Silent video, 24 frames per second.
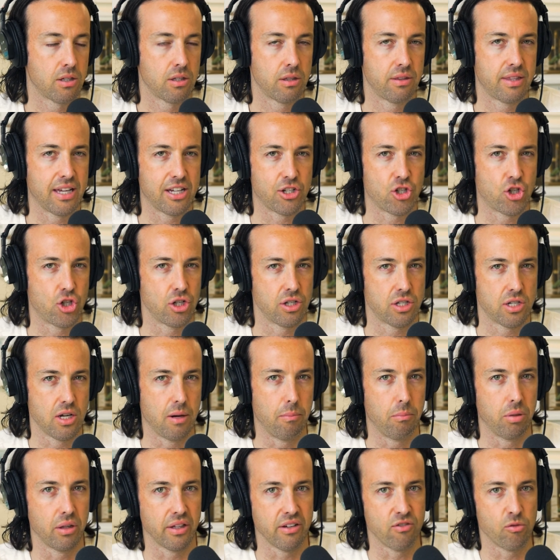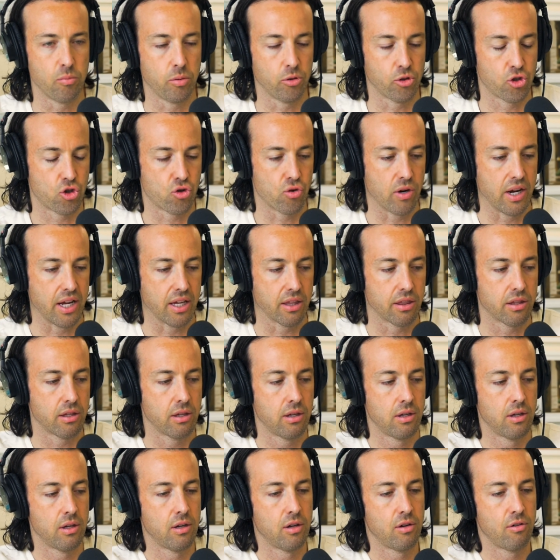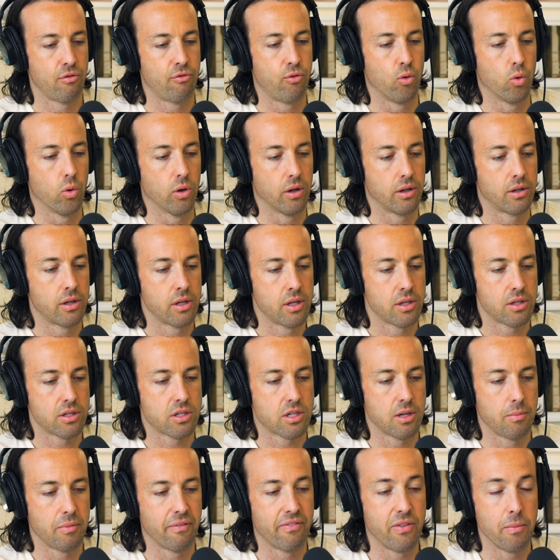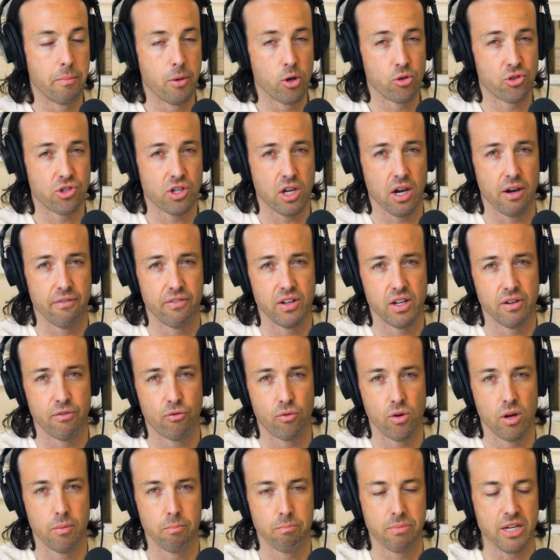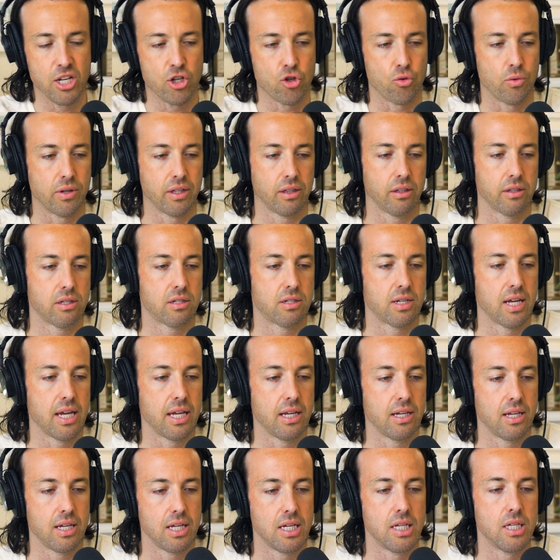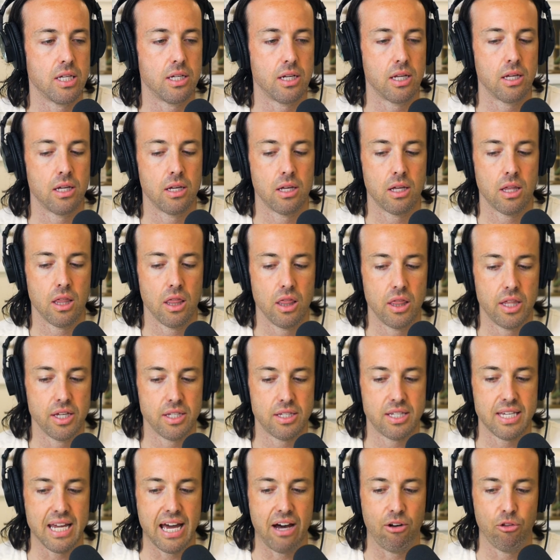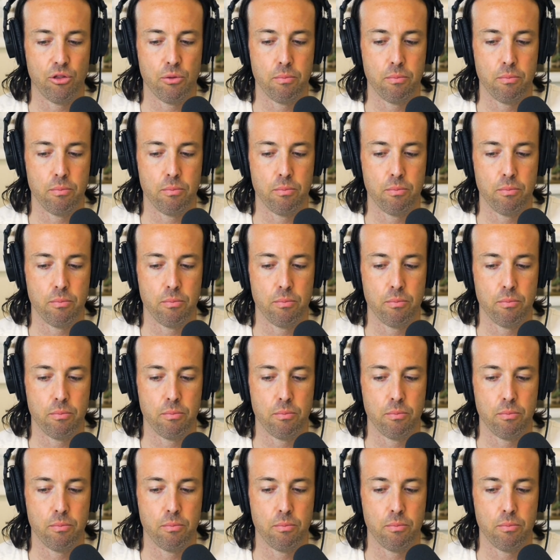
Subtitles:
that's just unbelievable strength for some of the most coveted beach real estate in the South